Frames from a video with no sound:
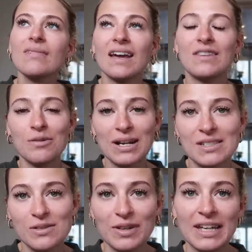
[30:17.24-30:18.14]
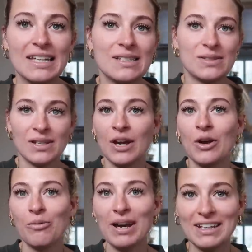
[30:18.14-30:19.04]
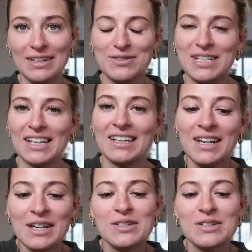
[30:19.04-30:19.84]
And the rest of it is weightlifting.